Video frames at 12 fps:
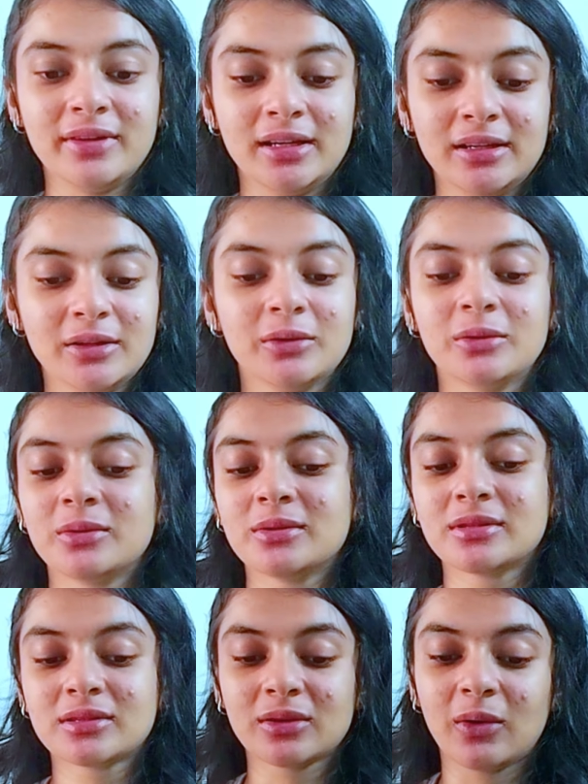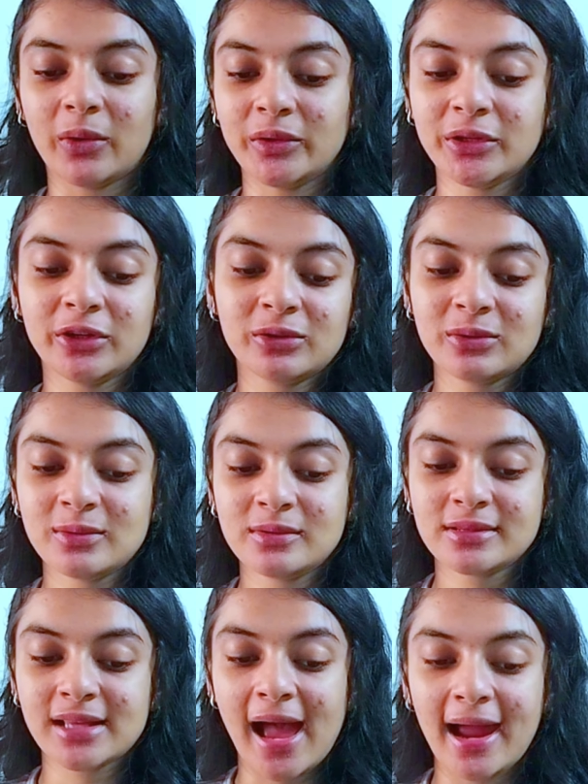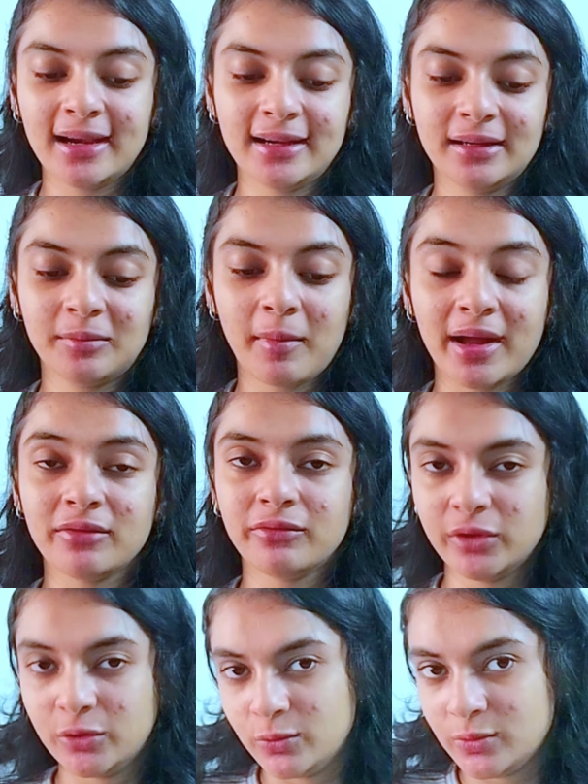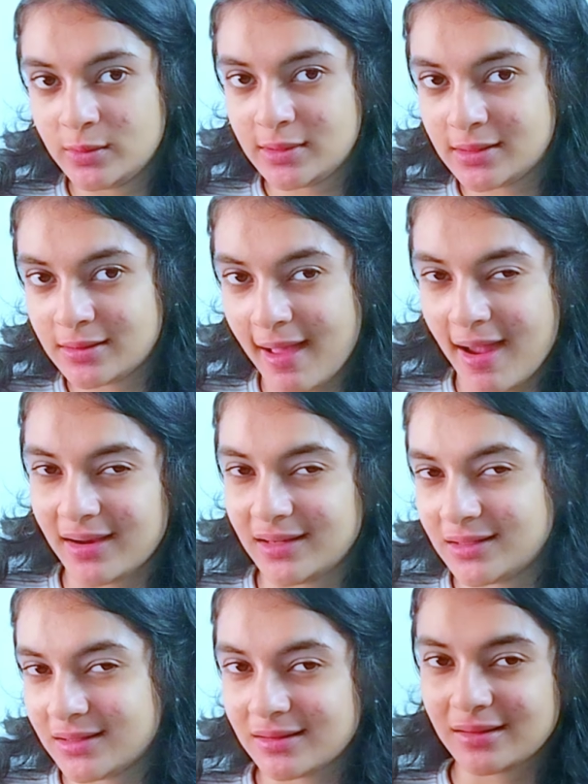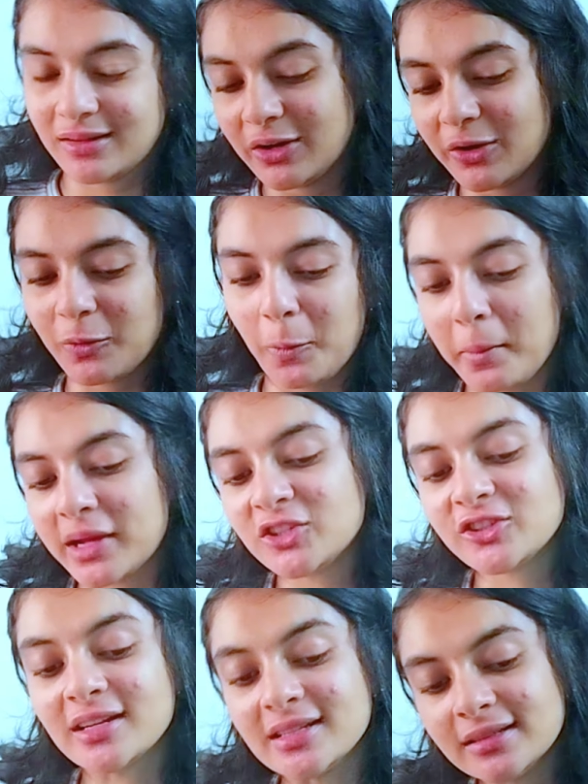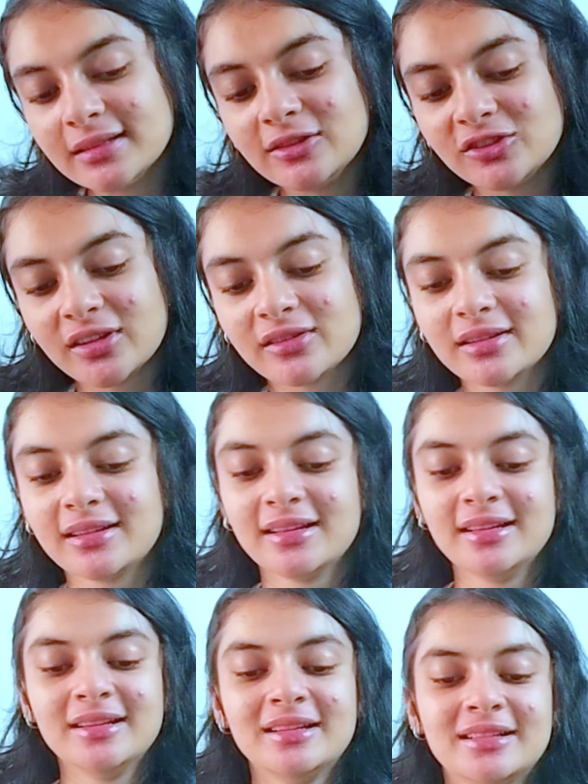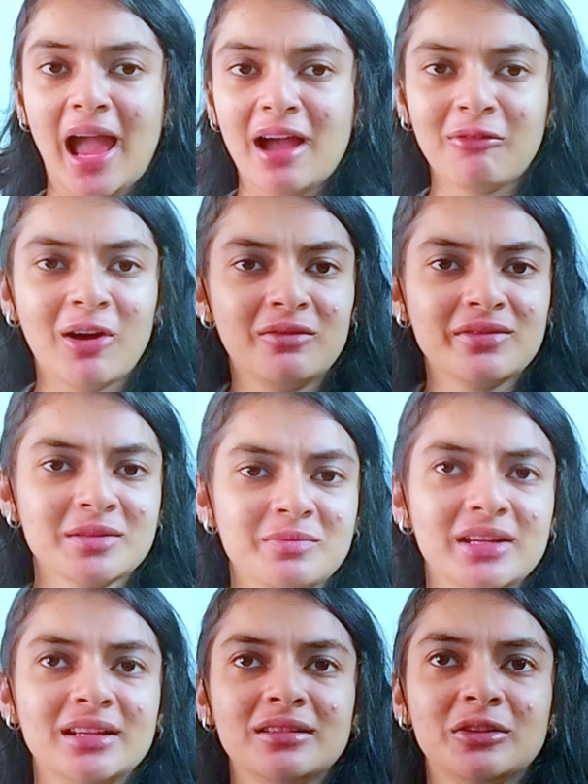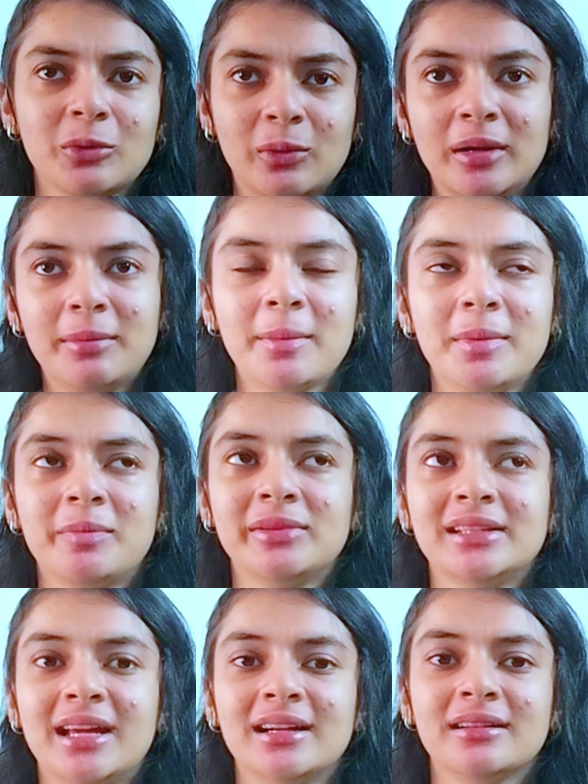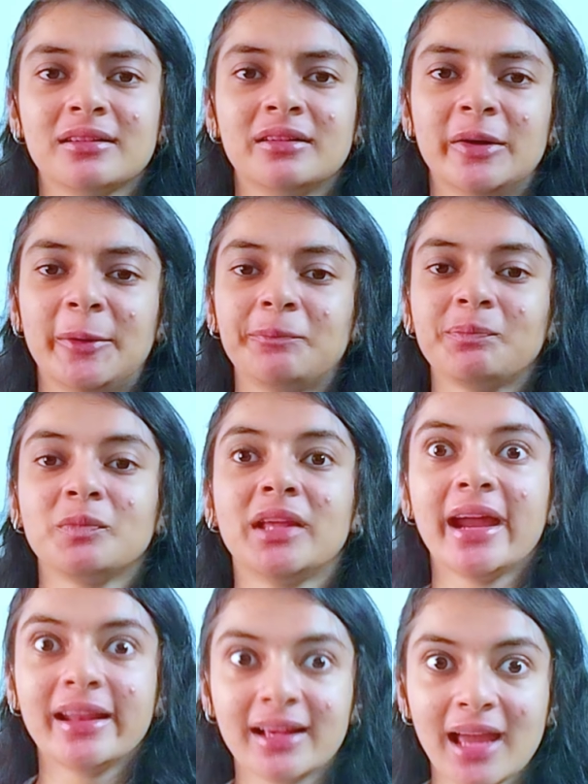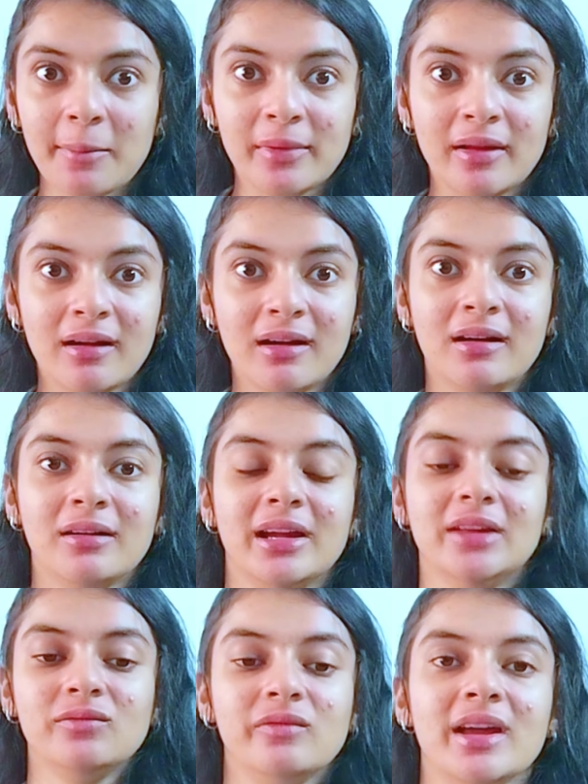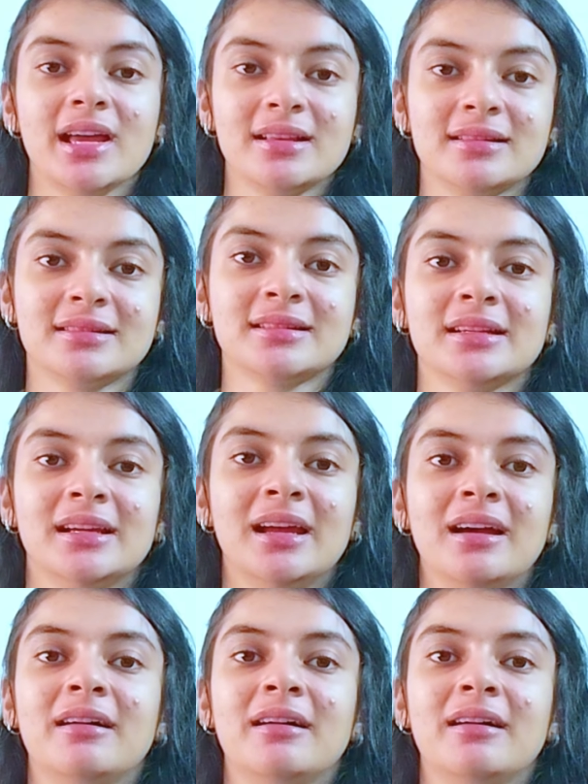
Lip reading: videos, audios and my views and grow my channel in general. I have always been told by people that get a camera, invest,